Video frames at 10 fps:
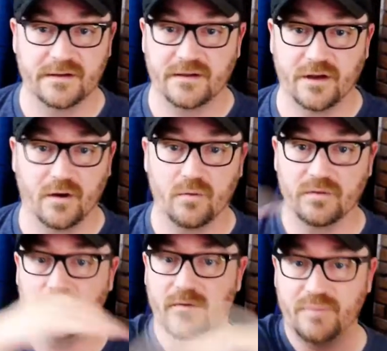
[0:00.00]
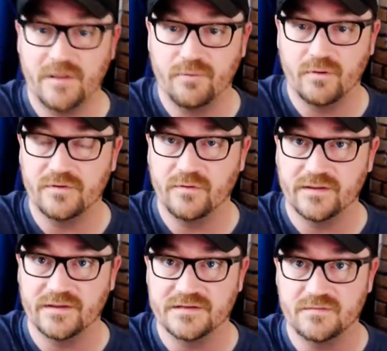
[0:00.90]
You know, only when people are doing
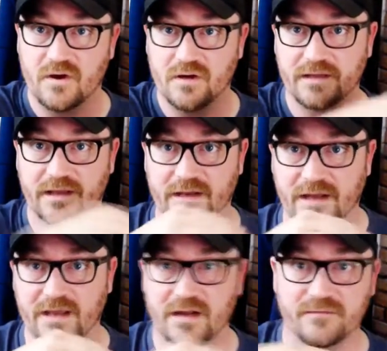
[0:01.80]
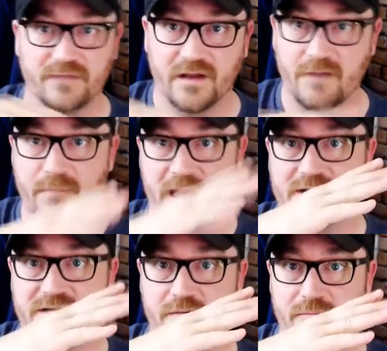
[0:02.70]
things wrong, they get negative, they come back
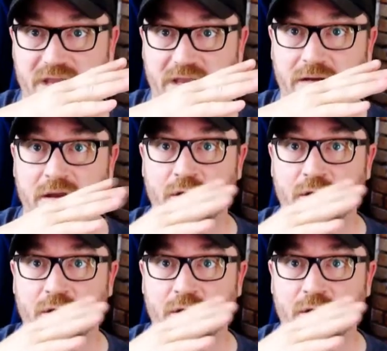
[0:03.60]
to the mean